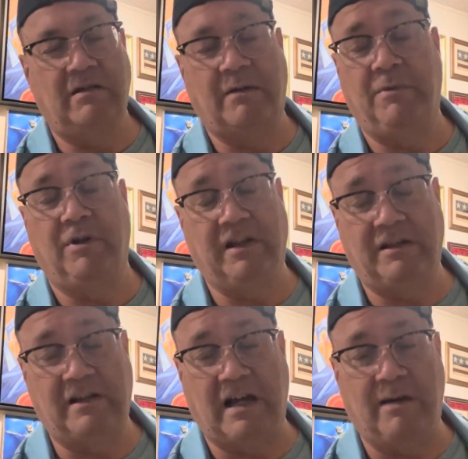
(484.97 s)
I'm going to get
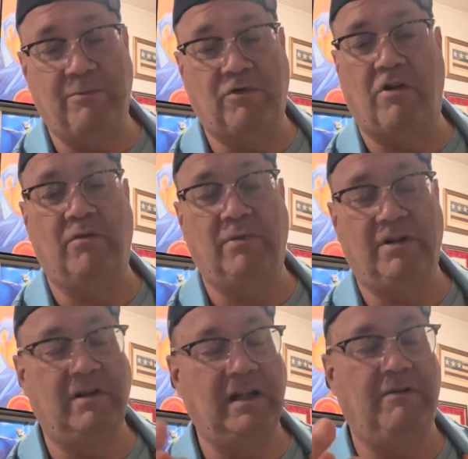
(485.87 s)
the times wrong, but
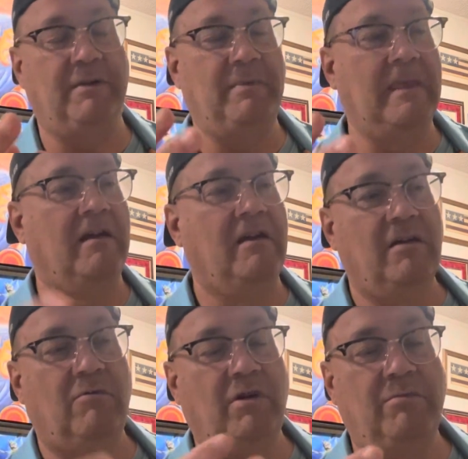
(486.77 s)
anyway,
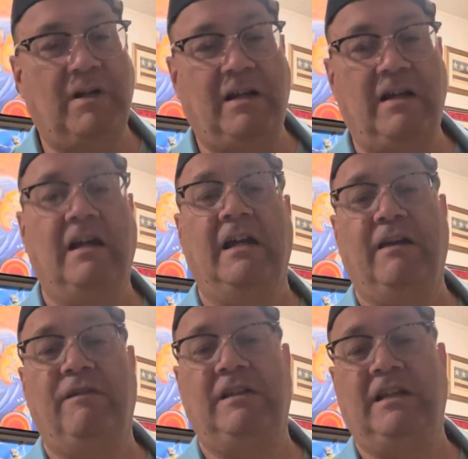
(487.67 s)
1 minute.
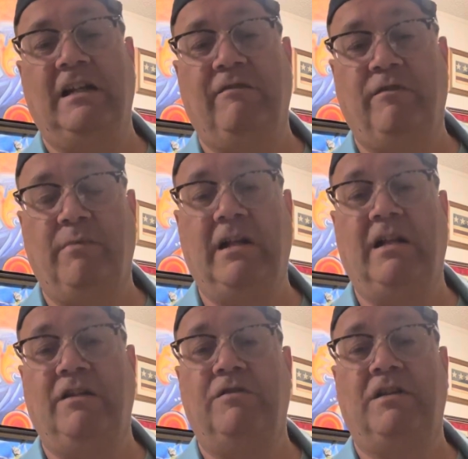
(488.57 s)
If at the end of a minute
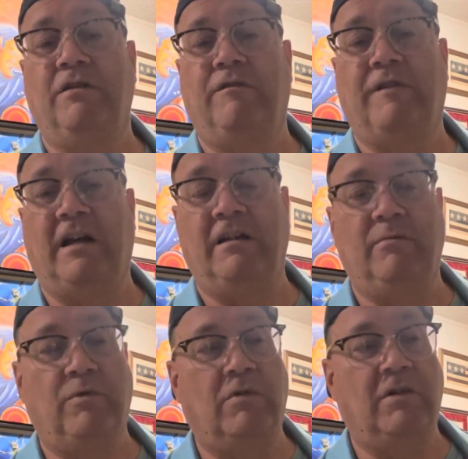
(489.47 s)
you still find it
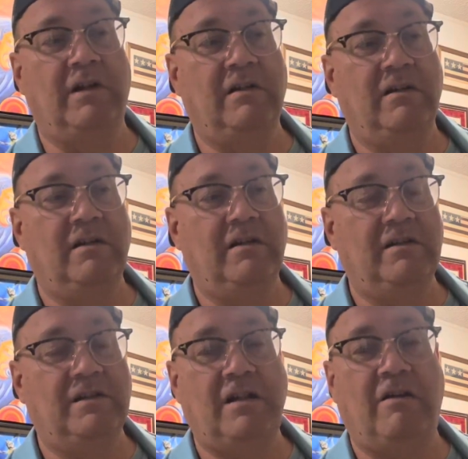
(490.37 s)
boring,
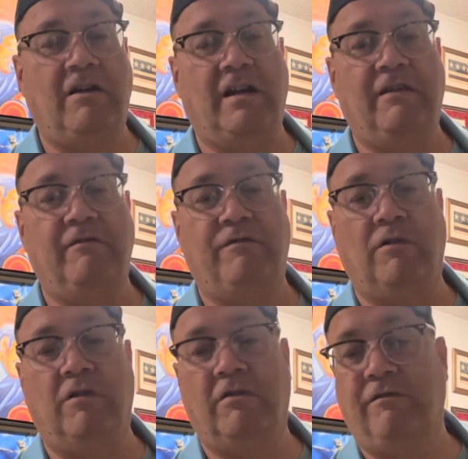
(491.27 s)
stare at it
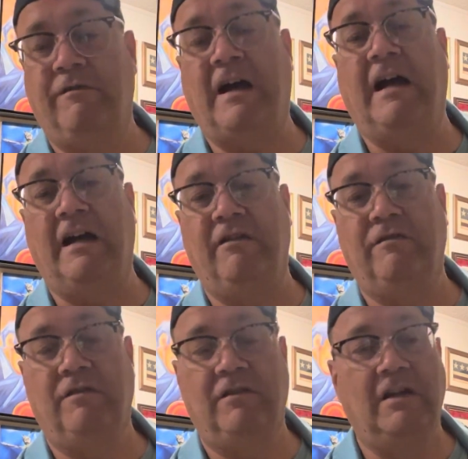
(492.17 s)
for 5.
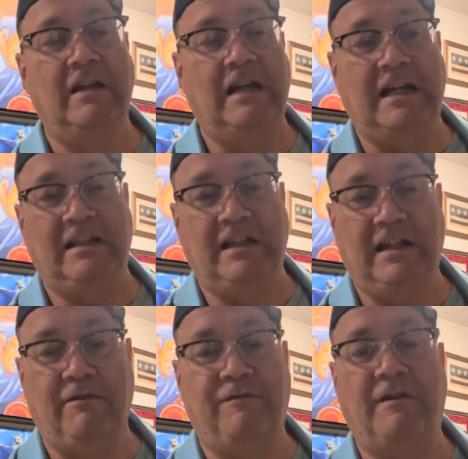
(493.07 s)
At the
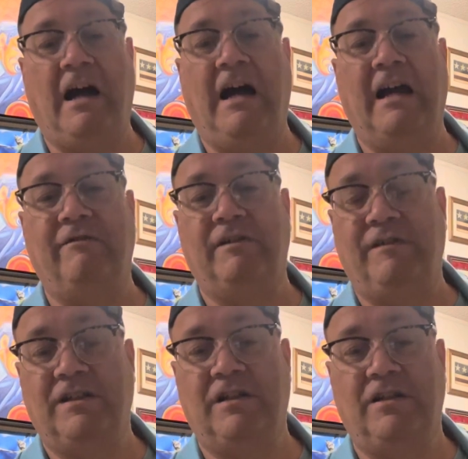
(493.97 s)
end of 5, if
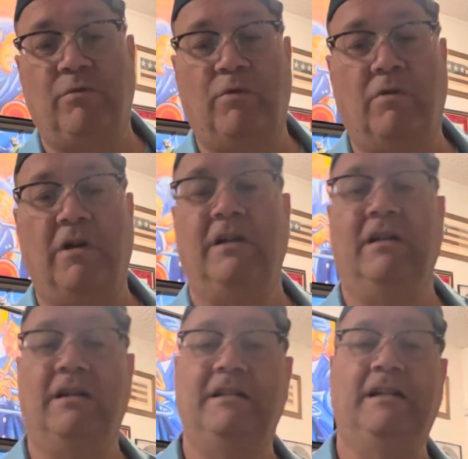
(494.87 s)
it's still boring,
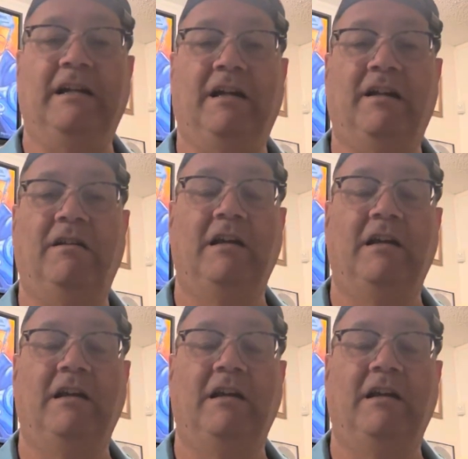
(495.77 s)
10.